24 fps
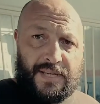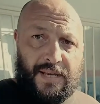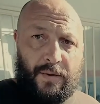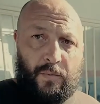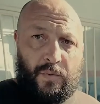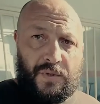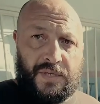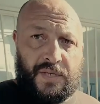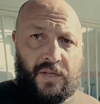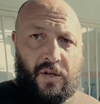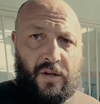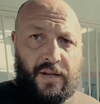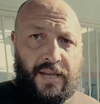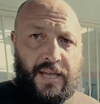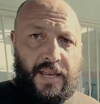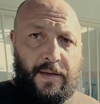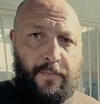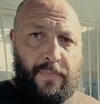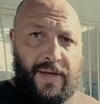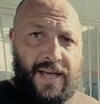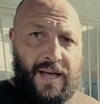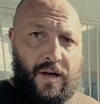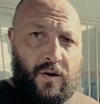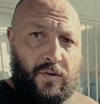I was talking
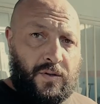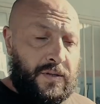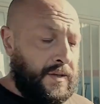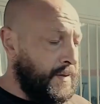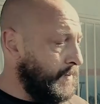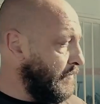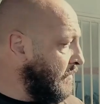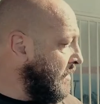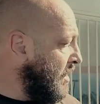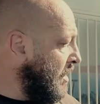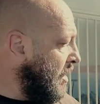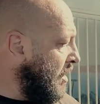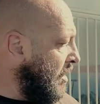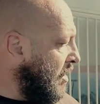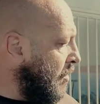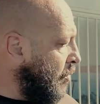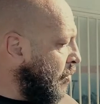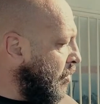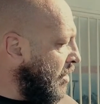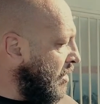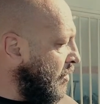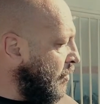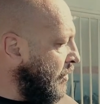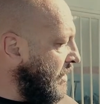about.
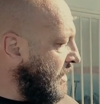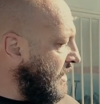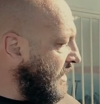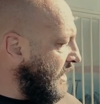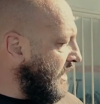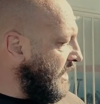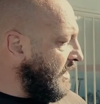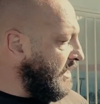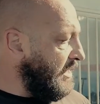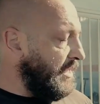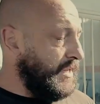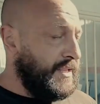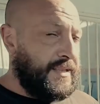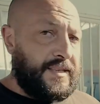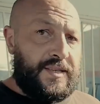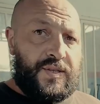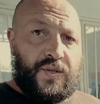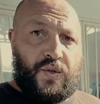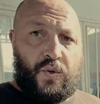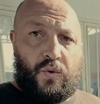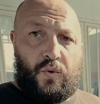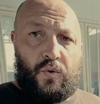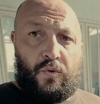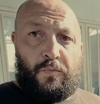What we did is
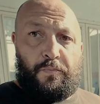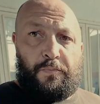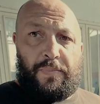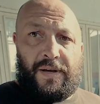to